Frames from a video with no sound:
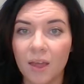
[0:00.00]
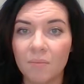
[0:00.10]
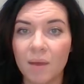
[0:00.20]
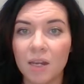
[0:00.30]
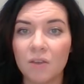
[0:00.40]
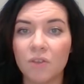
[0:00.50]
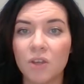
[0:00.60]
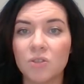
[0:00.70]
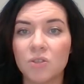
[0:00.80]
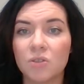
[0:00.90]
Many of
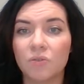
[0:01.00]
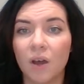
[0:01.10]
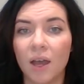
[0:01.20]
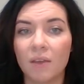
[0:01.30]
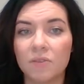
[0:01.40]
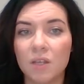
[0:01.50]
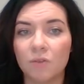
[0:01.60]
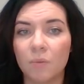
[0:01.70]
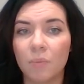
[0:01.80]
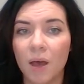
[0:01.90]
those who survive
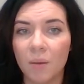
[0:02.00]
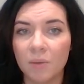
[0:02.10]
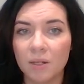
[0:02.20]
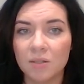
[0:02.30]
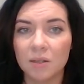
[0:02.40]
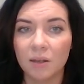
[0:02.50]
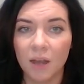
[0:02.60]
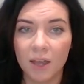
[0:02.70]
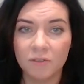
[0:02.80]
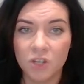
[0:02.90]
suffer permanent,
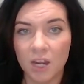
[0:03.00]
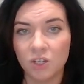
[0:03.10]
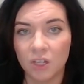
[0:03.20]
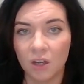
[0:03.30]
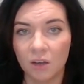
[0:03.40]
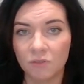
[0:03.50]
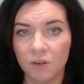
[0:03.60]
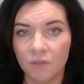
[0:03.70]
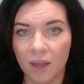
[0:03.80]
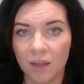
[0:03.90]
life-changing
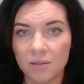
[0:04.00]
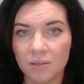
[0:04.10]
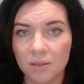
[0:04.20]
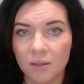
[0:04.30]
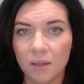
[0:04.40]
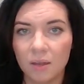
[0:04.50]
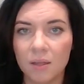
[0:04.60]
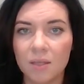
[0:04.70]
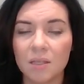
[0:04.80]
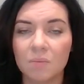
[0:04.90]
after effects.
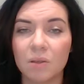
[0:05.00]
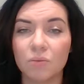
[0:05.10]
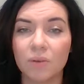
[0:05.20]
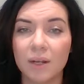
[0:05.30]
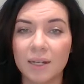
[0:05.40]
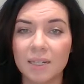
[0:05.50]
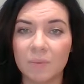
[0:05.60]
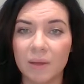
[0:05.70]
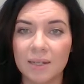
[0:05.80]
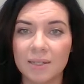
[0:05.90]
These can be really
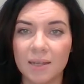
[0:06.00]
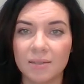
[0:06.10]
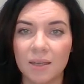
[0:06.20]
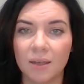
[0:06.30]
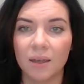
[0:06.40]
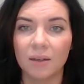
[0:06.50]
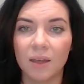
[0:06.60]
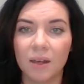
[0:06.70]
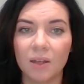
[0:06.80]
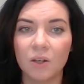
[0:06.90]
debilitating and
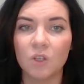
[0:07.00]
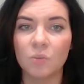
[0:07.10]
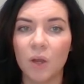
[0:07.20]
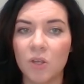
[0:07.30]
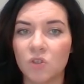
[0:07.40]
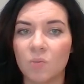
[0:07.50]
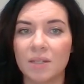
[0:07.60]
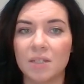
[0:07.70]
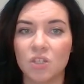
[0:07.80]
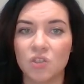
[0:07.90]
can include
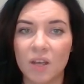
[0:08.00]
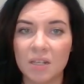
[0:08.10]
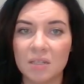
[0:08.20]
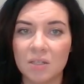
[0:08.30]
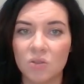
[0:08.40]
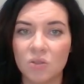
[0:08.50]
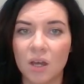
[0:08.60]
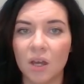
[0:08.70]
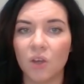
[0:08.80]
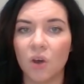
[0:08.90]
post-traumatic stress
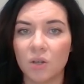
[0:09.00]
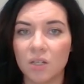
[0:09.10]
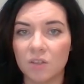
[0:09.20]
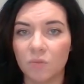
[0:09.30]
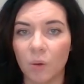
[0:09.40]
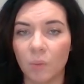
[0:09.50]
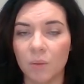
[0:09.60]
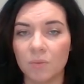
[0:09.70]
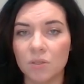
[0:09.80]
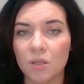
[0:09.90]
disorder, cognitive
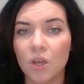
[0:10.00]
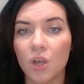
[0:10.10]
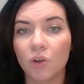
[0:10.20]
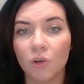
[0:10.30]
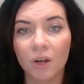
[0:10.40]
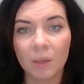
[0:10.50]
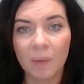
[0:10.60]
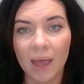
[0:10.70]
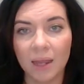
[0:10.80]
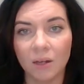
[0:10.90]
problems, chronic
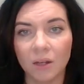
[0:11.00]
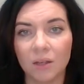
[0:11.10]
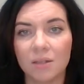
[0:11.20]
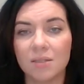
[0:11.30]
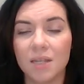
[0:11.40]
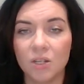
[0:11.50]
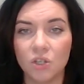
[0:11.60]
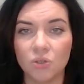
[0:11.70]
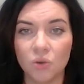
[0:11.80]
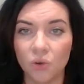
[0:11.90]
pain and
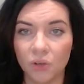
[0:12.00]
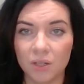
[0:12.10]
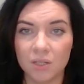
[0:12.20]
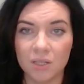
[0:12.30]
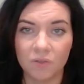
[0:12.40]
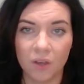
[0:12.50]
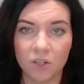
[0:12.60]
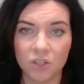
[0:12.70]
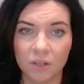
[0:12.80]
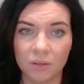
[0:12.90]
continued organ
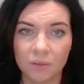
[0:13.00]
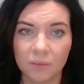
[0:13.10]
dysfunction.